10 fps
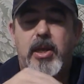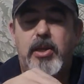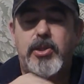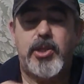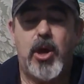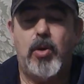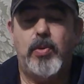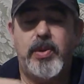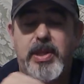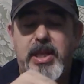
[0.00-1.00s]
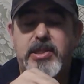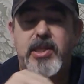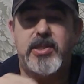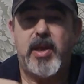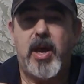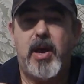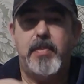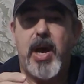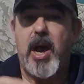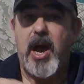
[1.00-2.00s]
So this is a
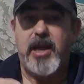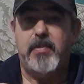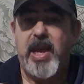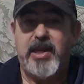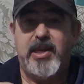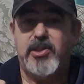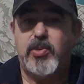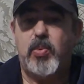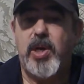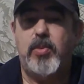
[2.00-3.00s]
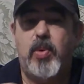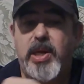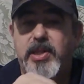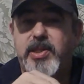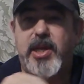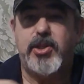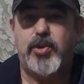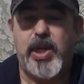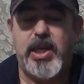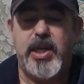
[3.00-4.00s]
high maintenance wood when it's
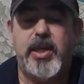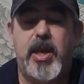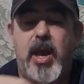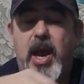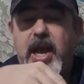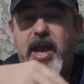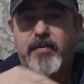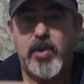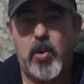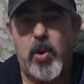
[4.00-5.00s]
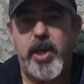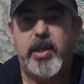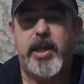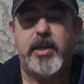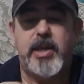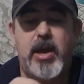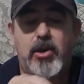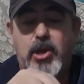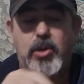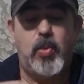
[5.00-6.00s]
untreated. I have to oil it. Now a
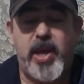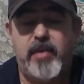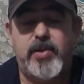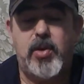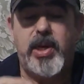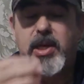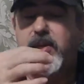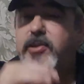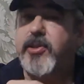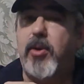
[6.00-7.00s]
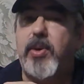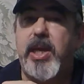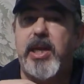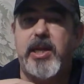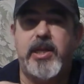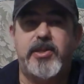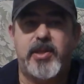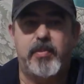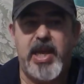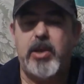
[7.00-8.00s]
good way of doing it is soaking it in
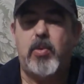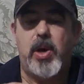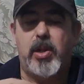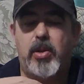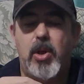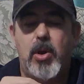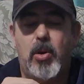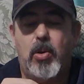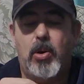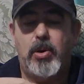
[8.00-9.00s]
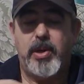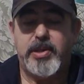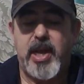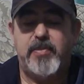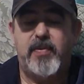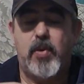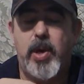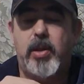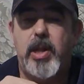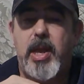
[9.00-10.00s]
some ink oil or a type of
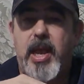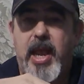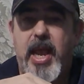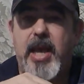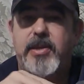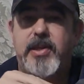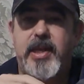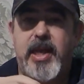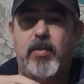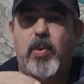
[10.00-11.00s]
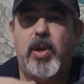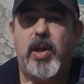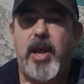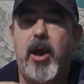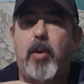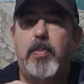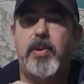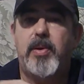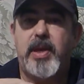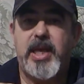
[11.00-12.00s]
oil, and it will help
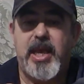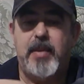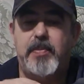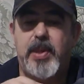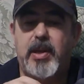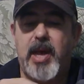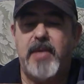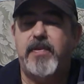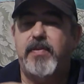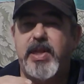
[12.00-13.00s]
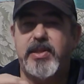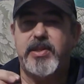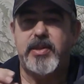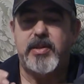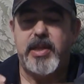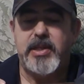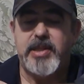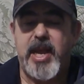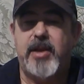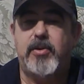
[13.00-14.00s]
keep the life of this
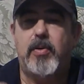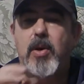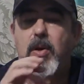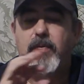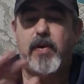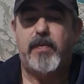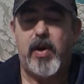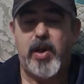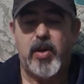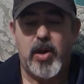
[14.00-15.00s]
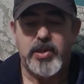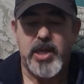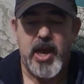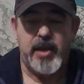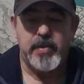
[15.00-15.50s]
handle for a very long time.